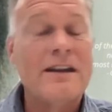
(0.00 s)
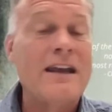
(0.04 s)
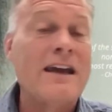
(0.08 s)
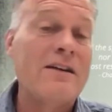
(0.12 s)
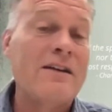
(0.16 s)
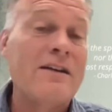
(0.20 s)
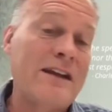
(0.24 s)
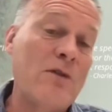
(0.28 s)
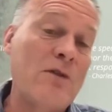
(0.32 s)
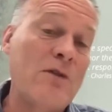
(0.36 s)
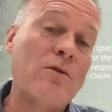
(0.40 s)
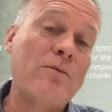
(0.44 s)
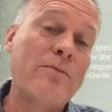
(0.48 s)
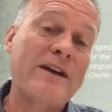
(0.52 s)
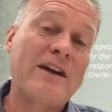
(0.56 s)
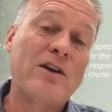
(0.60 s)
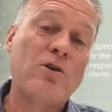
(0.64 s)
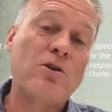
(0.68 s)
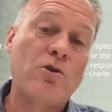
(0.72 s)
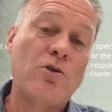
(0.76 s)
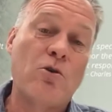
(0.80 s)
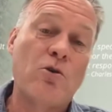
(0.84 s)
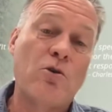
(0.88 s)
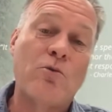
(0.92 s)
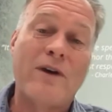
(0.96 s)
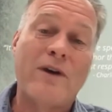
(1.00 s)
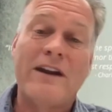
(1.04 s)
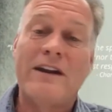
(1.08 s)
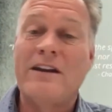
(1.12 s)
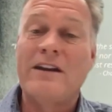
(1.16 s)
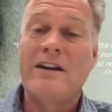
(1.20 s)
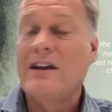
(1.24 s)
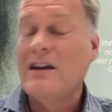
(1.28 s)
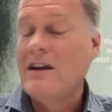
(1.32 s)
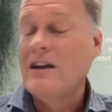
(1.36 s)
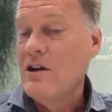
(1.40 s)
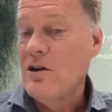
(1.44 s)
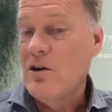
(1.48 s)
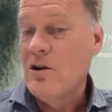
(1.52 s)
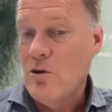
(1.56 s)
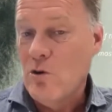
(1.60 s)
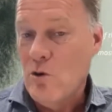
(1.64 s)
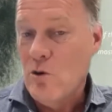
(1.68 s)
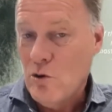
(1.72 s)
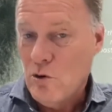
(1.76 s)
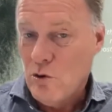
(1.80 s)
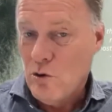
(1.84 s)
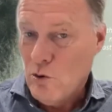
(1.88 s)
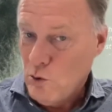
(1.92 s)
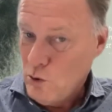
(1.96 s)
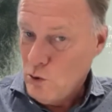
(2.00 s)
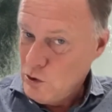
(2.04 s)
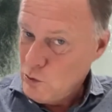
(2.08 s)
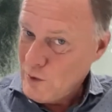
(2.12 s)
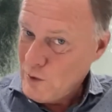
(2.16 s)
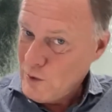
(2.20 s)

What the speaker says: They will be good all the